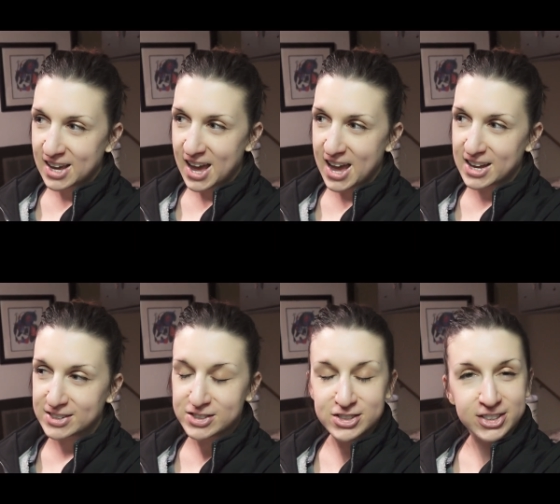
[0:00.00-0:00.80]

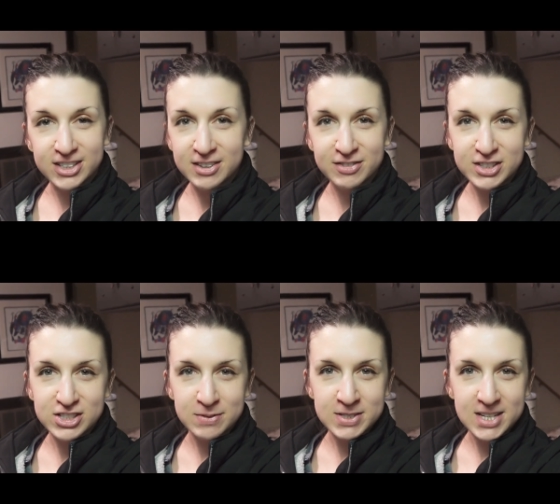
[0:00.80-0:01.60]
And sure enough, the
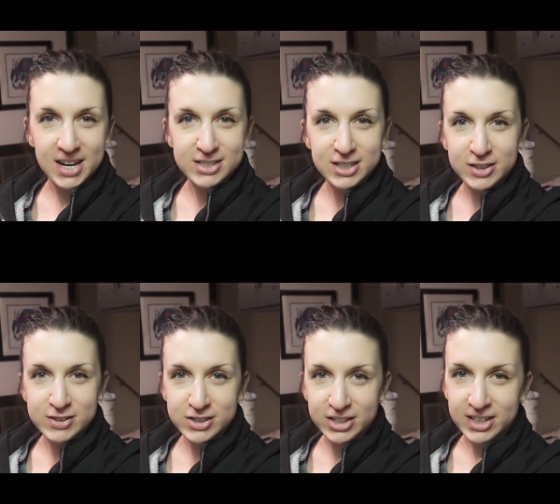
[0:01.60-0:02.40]
gym decided to
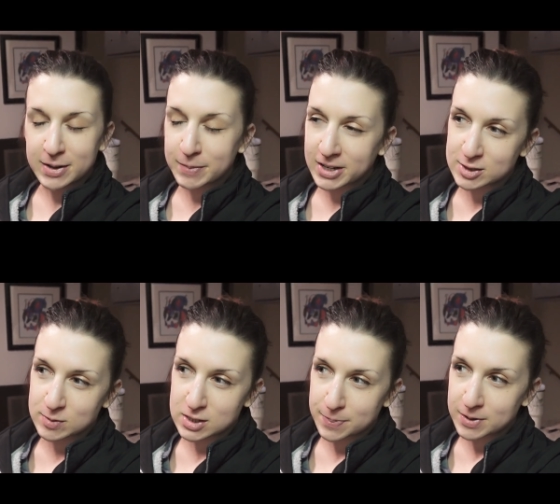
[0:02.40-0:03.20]
close early because
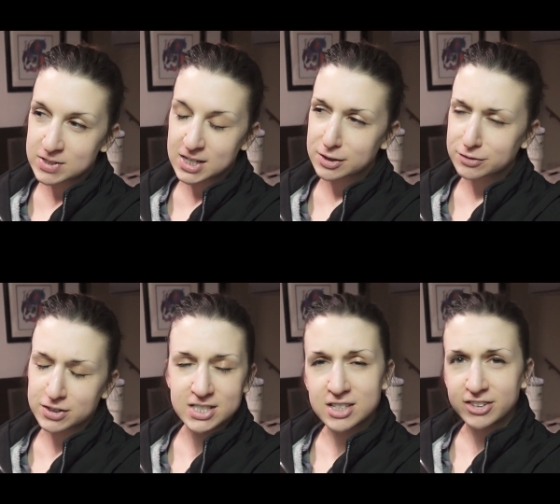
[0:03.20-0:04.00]
we're supposed to get
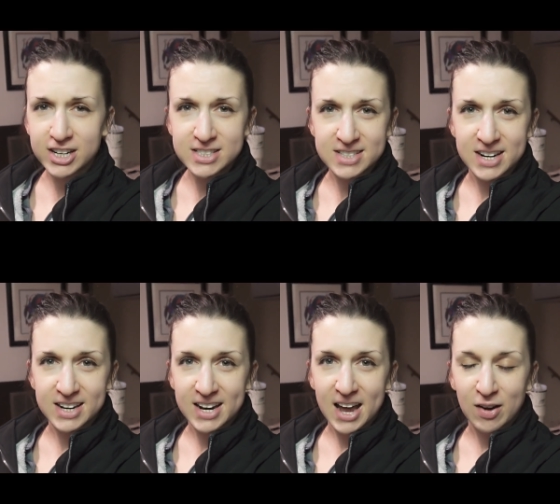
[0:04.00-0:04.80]
freezing rain
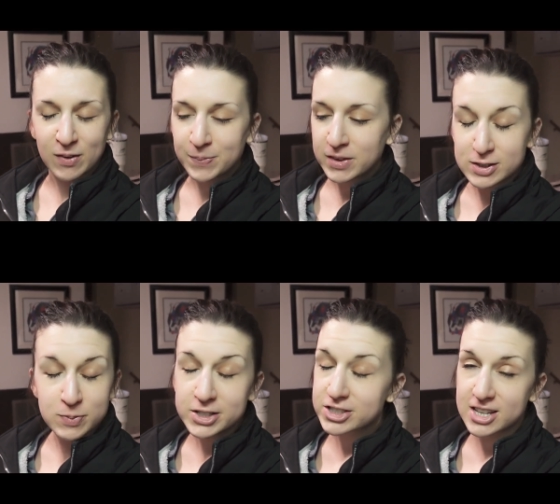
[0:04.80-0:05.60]
tonight now. This
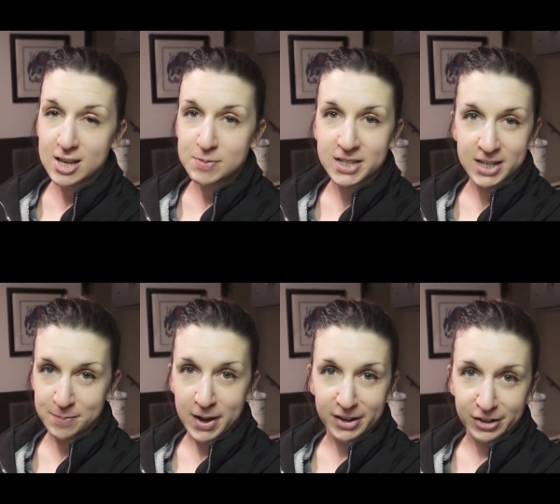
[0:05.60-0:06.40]
week just keeps getting
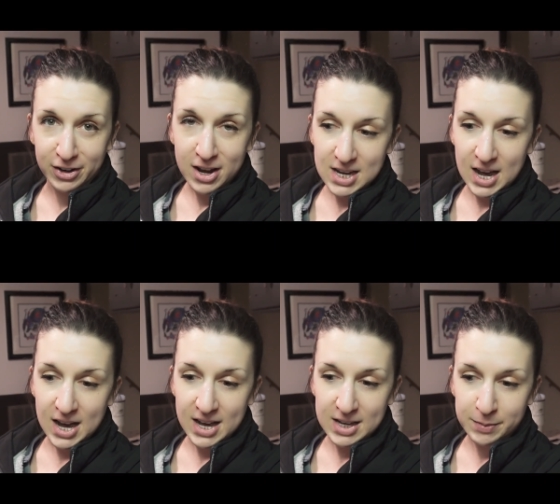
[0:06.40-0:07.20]
better.
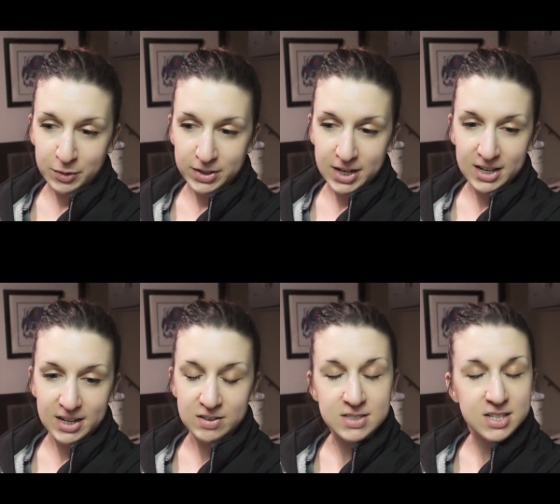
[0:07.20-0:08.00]
I am going to head
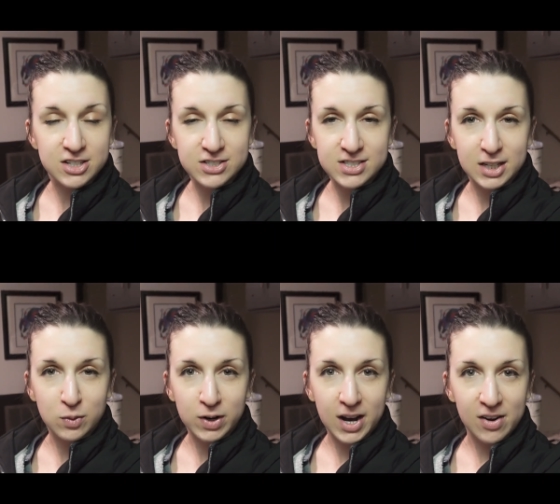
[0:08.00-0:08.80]
downstairs to get a
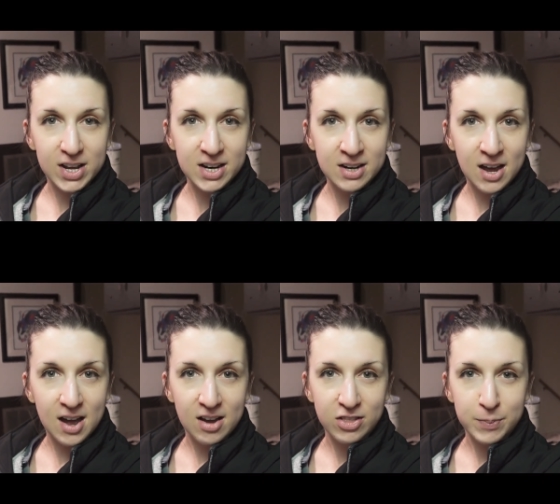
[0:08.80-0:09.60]
workout in
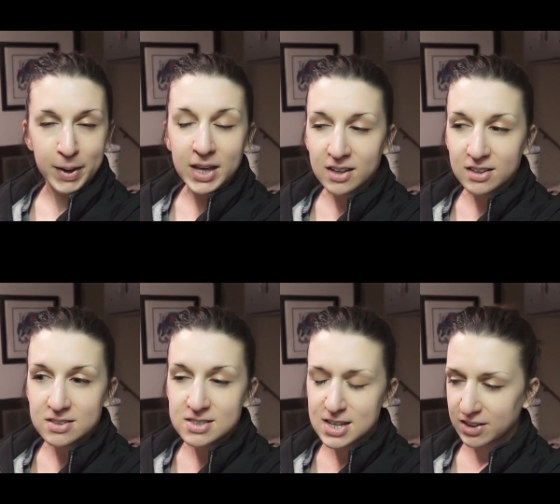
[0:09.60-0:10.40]
on the bike,
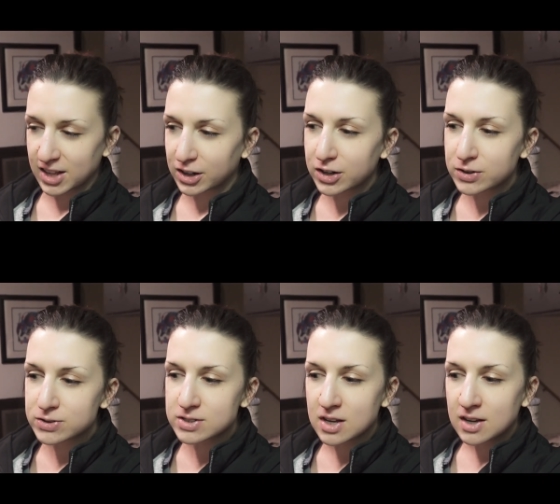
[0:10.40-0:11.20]
see how that
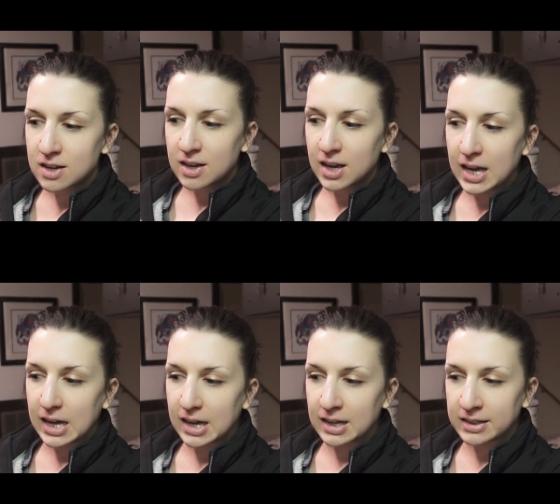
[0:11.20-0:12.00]
goes,
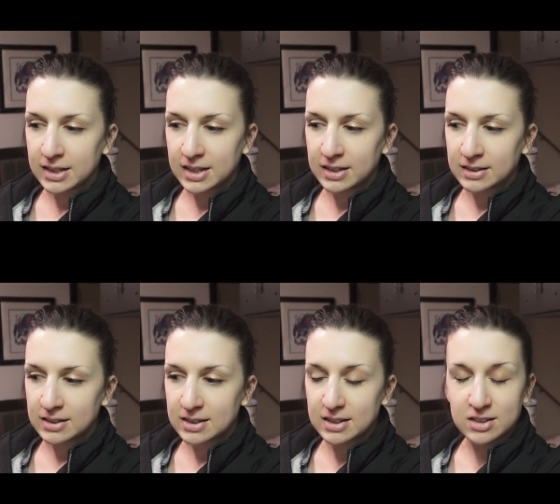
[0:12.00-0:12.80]
and
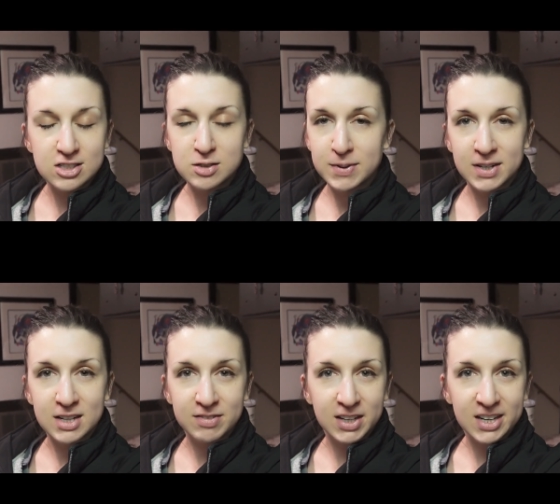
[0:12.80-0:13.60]
then it'll just be an
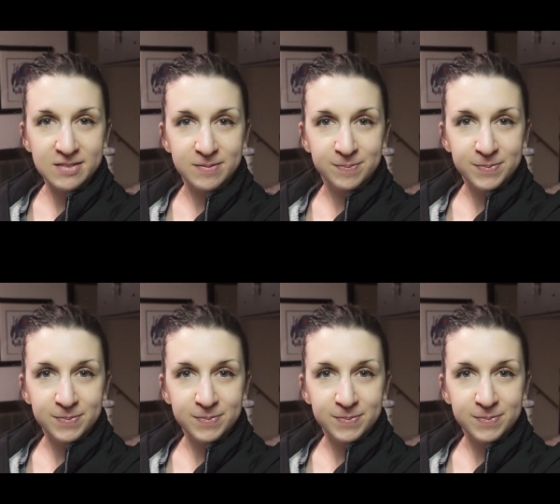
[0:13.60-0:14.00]
evening in.